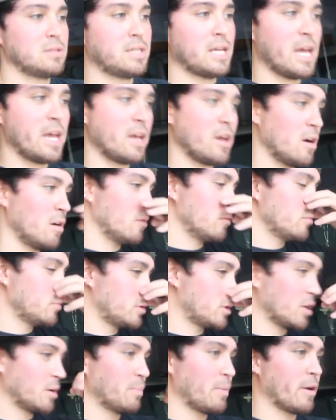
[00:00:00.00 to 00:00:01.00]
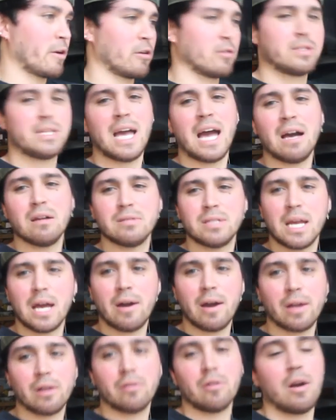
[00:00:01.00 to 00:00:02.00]
Tao dirt bike, or Tao
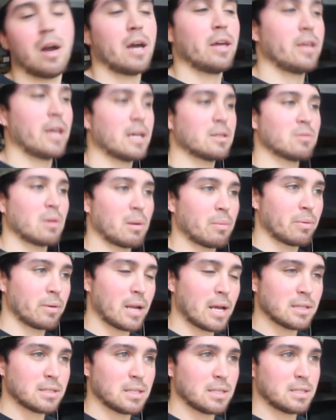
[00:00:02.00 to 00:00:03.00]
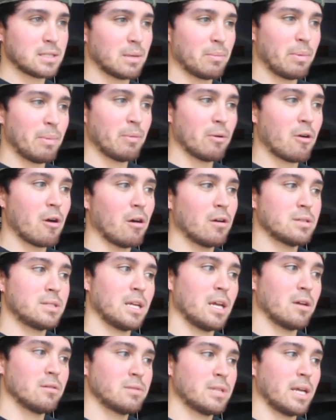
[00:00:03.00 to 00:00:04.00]
Tao. I don't know how you guys want to pronounce it. Some people call it
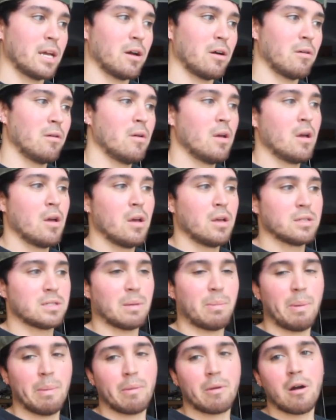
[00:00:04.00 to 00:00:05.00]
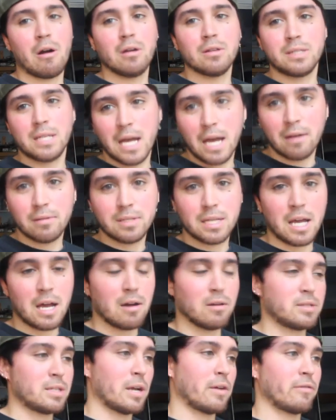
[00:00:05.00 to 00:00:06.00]
Tao Tao, some people call it Tao
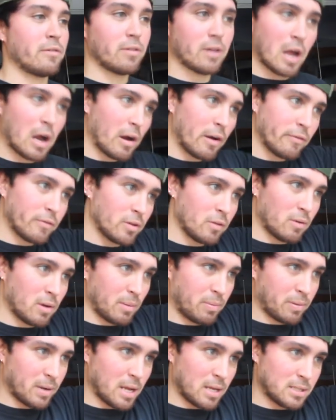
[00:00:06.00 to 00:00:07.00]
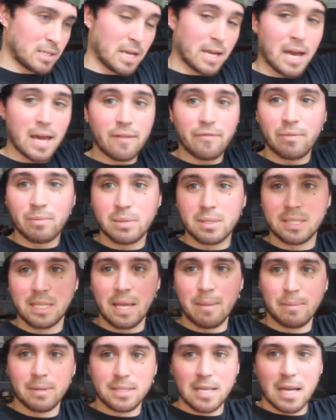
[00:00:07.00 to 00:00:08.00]
Tao. It's however, however you want to pronounce it. I got it from the
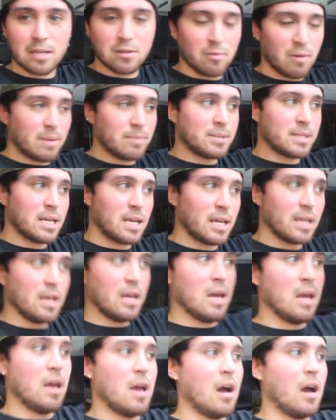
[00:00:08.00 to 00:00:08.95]
same exact website.